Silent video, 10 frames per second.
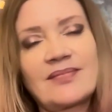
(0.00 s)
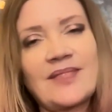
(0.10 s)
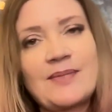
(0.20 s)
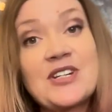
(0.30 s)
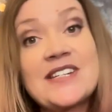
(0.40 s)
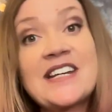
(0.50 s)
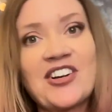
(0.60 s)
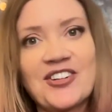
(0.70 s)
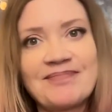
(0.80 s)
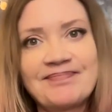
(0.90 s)
I'm just
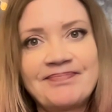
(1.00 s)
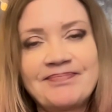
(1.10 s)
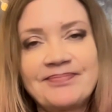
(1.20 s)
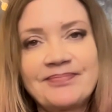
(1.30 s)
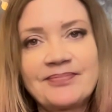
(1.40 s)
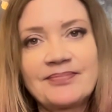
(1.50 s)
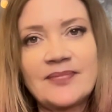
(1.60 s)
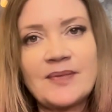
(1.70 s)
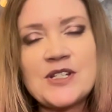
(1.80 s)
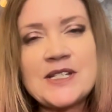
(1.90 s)
here.
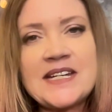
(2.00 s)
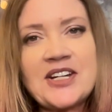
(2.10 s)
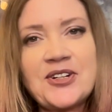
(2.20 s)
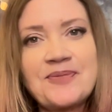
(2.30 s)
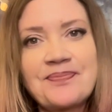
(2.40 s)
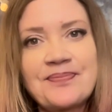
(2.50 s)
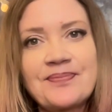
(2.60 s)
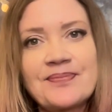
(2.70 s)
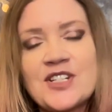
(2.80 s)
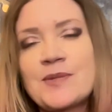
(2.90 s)
I'm just here,
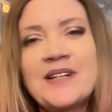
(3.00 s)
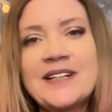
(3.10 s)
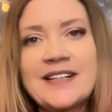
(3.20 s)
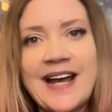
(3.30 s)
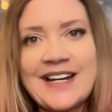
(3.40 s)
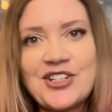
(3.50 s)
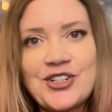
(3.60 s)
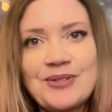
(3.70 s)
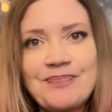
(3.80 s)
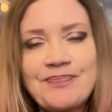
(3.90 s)
just being
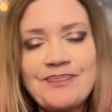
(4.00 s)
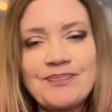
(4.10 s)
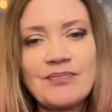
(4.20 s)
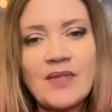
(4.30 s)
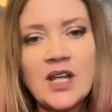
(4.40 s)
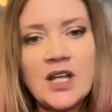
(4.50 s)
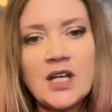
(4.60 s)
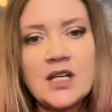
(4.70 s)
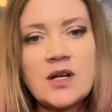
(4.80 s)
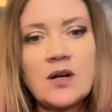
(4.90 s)
detached.
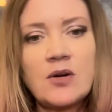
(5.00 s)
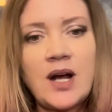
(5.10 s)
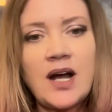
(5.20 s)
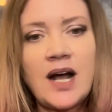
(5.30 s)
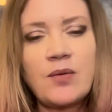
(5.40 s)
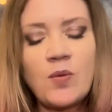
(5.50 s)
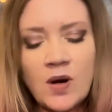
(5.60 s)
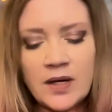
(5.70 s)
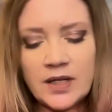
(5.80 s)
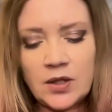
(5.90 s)
So I
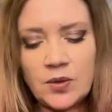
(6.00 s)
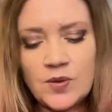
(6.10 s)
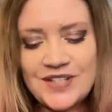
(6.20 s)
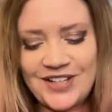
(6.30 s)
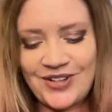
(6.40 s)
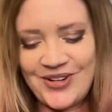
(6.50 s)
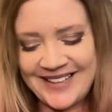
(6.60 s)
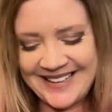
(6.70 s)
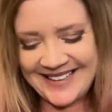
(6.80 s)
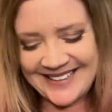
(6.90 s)
want you to,
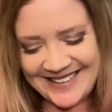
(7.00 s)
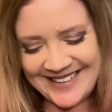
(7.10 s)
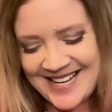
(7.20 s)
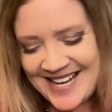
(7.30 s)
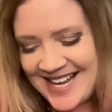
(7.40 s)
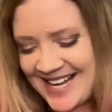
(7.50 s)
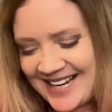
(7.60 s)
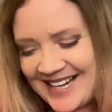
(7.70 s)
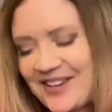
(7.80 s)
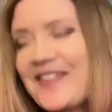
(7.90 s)

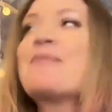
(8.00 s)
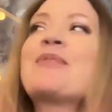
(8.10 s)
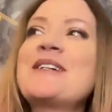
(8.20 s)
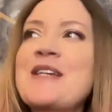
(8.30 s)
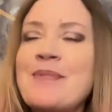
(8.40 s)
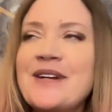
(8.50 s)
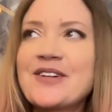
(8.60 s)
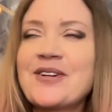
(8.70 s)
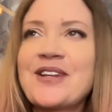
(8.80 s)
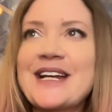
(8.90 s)
and that brings up
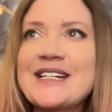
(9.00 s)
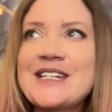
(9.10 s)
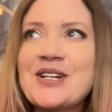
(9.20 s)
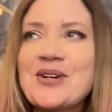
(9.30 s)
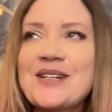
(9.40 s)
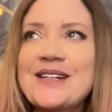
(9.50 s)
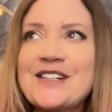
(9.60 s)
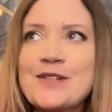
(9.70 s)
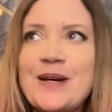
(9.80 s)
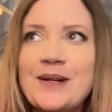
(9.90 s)
another thing too. I
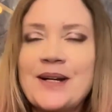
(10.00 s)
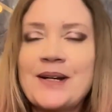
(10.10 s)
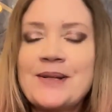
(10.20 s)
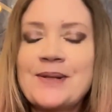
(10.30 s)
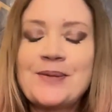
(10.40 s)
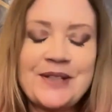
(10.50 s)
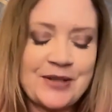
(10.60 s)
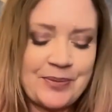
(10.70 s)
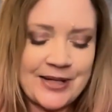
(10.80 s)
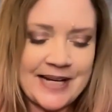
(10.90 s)
talked about,
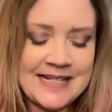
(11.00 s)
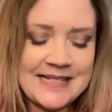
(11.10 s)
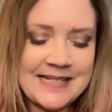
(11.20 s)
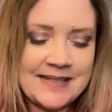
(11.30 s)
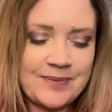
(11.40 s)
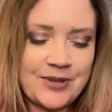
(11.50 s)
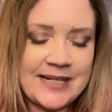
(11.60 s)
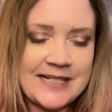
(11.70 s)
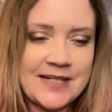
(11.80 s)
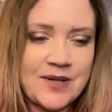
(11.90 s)

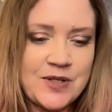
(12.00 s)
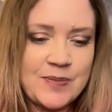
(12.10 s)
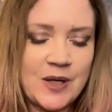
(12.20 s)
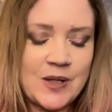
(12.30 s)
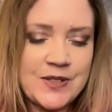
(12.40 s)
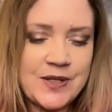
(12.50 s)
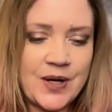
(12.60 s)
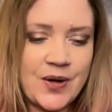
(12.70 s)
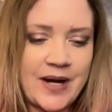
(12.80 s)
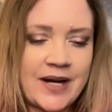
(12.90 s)
Brené's notes, but
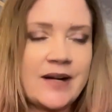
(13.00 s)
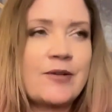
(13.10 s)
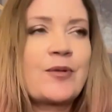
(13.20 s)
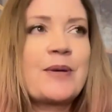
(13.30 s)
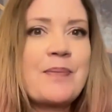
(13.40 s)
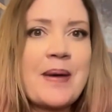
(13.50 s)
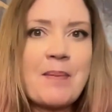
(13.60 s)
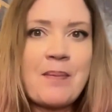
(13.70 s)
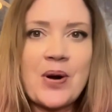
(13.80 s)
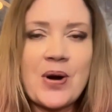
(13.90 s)
also
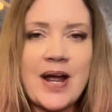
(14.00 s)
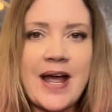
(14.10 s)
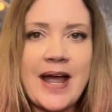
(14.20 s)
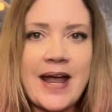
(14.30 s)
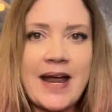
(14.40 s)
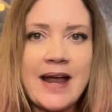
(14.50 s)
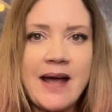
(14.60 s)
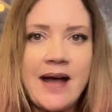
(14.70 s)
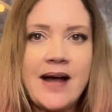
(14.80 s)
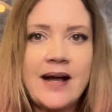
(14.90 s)
remember a
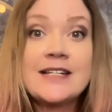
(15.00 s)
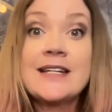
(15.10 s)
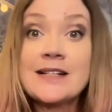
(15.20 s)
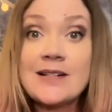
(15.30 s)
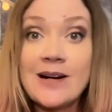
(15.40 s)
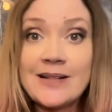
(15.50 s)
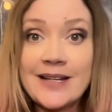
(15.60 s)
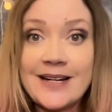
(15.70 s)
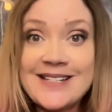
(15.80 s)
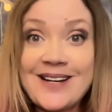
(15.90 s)
TikTok that
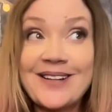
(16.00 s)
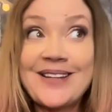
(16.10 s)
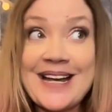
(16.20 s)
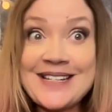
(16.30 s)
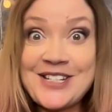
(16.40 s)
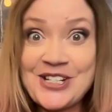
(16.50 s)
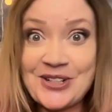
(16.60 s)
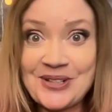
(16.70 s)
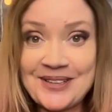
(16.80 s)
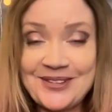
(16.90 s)
I saw last
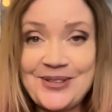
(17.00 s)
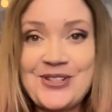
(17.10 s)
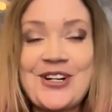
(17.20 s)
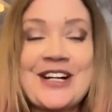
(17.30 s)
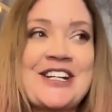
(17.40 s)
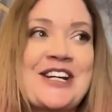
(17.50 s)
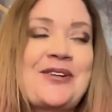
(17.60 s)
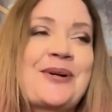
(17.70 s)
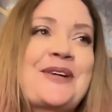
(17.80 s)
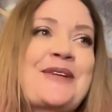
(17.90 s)
year through Dry
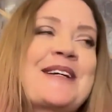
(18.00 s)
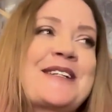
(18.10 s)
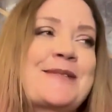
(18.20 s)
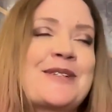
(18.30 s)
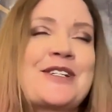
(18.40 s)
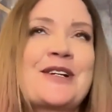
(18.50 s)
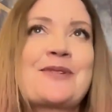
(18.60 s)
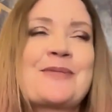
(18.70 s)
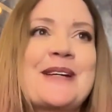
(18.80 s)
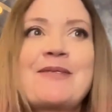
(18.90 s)
January that my husband shared
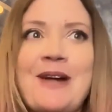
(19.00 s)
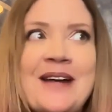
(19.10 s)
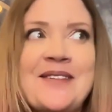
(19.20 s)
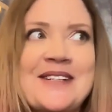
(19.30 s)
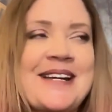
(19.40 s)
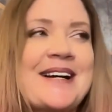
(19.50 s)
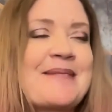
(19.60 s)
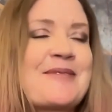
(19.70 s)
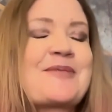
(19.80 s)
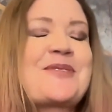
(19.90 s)
with me around this time.
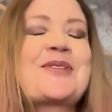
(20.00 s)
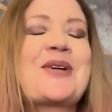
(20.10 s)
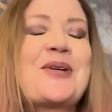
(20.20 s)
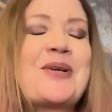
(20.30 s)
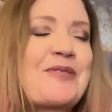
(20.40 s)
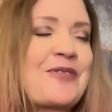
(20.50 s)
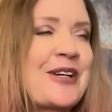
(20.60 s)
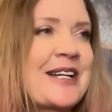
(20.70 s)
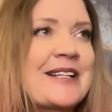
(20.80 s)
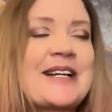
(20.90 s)
It was so
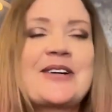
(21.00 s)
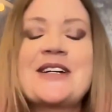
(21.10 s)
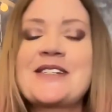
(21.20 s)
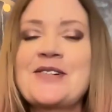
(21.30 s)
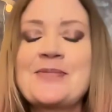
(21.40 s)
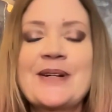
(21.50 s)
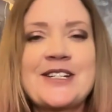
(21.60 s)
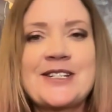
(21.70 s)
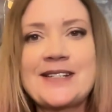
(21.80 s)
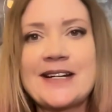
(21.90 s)
freaking hilarious. Oh my
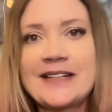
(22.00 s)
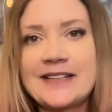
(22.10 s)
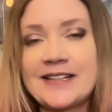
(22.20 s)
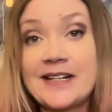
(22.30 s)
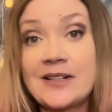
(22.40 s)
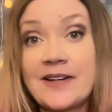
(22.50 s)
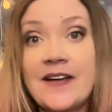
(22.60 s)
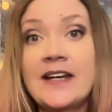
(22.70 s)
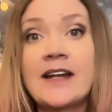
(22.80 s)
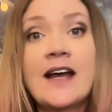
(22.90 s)
gosh, this guy hit the nail on the
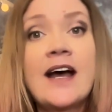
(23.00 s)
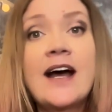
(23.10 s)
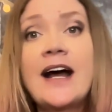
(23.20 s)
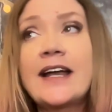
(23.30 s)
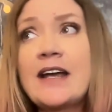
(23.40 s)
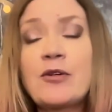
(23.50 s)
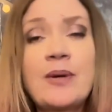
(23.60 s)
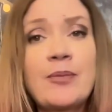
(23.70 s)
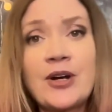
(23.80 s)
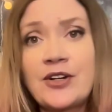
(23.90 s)
head. I can't
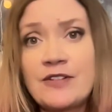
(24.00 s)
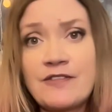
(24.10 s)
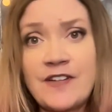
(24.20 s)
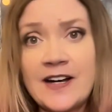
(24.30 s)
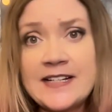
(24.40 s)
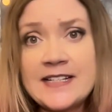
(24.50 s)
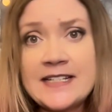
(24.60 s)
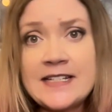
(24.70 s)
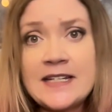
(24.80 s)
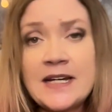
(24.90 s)
remember. I couldn't find
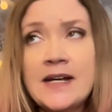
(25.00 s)
it.